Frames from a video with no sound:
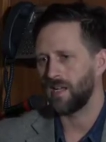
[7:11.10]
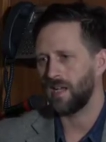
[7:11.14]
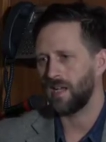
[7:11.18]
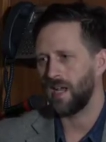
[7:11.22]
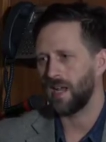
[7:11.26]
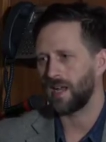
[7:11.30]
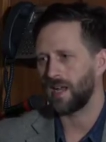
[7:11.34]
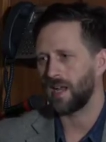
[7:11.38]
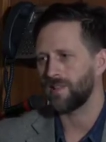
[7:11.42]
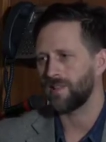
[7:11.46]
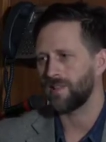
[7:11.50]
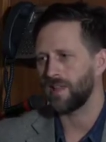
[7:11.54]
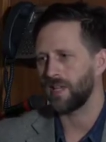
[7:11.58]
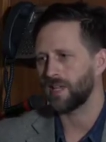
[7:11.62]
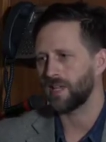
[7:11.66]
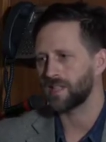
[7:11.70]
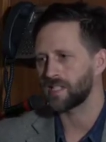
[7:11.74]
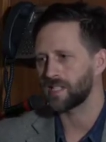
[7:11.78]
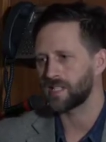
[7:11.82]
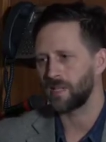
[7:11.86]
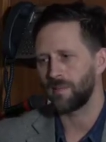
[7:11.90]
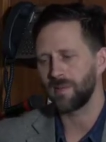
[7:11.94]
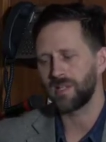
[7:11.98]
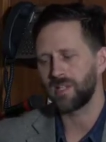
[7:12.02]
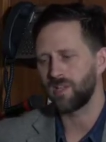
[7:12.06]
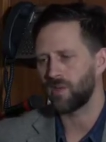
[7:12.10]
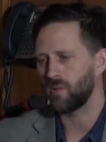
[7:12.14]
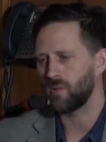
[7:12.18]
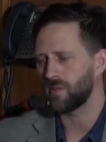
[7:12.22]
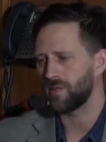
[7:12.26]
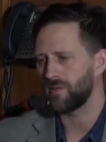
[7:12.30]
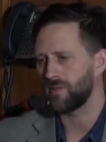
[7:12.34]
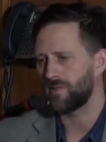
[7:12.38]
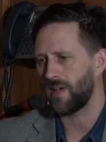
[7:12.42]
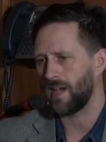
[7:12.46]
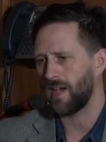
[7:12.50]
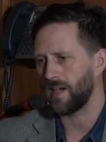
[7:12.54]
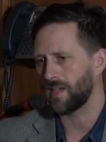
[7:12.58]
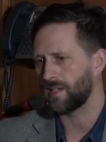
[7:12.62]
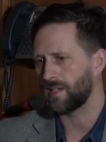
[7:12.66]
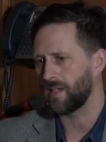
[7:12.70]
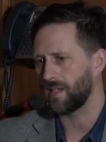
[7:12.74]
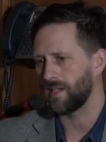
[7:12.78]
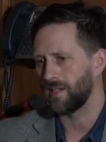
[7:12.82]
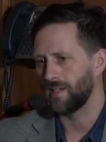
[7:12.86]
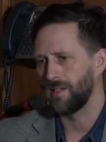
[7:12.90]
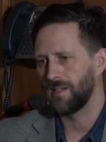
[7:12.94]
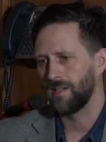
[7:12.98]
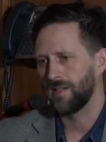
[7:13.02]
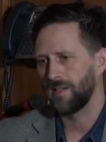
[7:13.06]
I think it's something to do with the fact
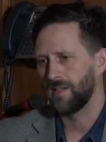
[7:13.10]
that